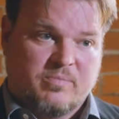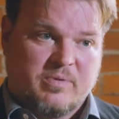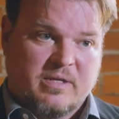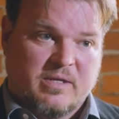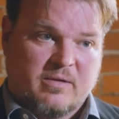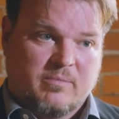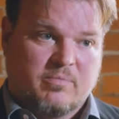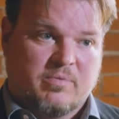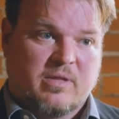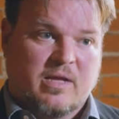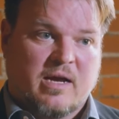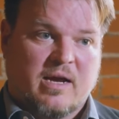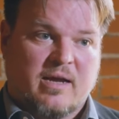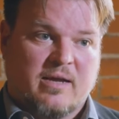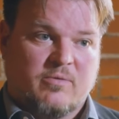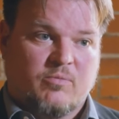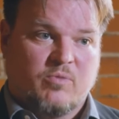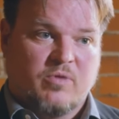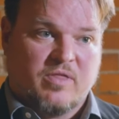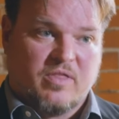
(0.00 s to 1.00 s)
being
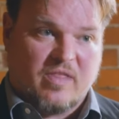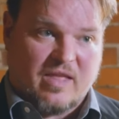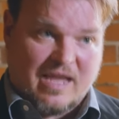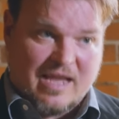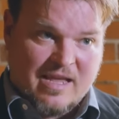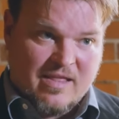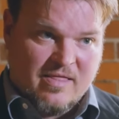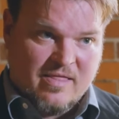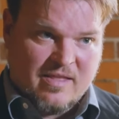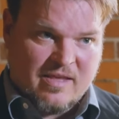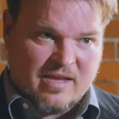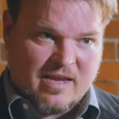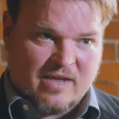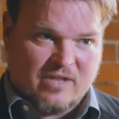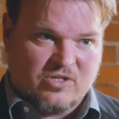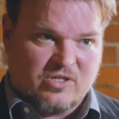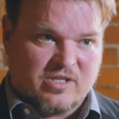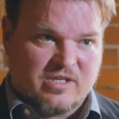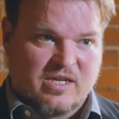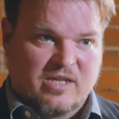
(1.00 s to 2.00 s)
applied within the
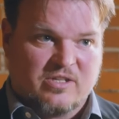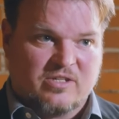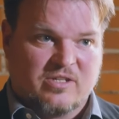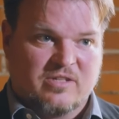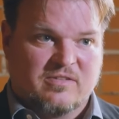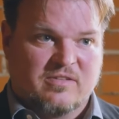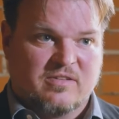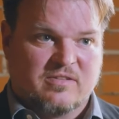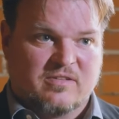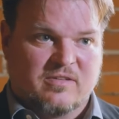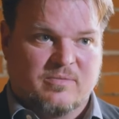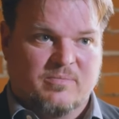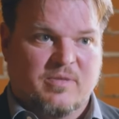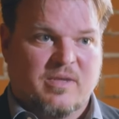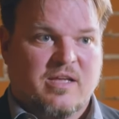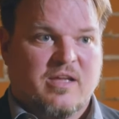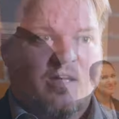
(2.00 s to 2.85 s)
education system.